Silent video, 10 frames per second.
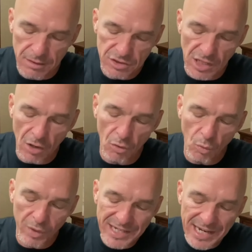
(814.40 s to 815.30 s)
So
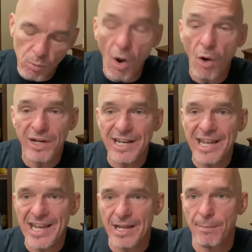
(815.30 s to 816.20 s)
we did what we
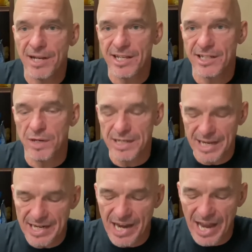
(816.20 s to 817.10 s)
did because we
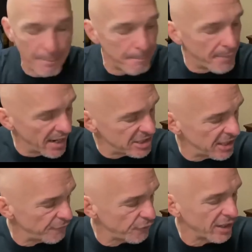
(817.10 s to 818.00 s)
needed a
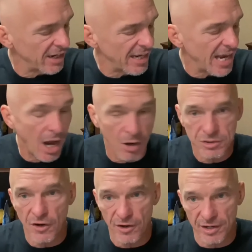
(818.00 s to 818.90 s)
budget friendly
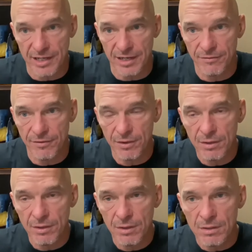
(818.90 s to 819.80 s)
alternative
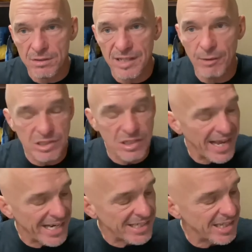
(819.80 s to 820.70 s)
that was
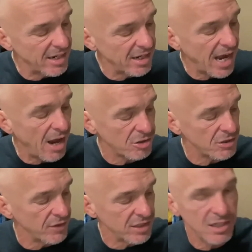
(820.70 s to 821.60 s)
less than the cost
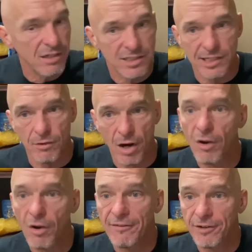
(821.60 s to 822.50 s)
of a Tootsie
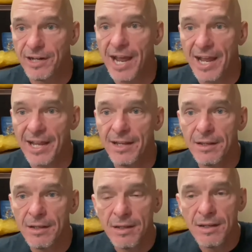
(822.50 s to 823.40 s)
Roll every day
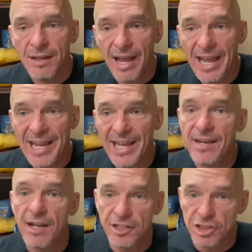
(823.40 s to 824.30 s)

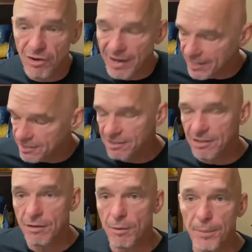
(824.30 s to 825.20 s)
and addressed
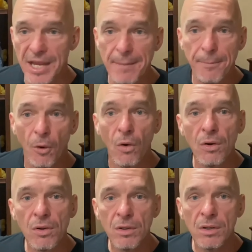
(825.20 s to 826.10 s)

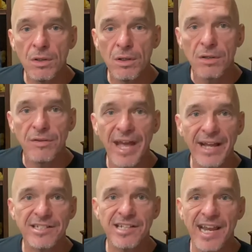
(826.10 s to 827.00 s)
people
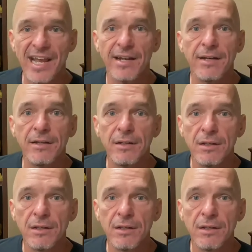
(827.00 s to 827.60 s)
that said,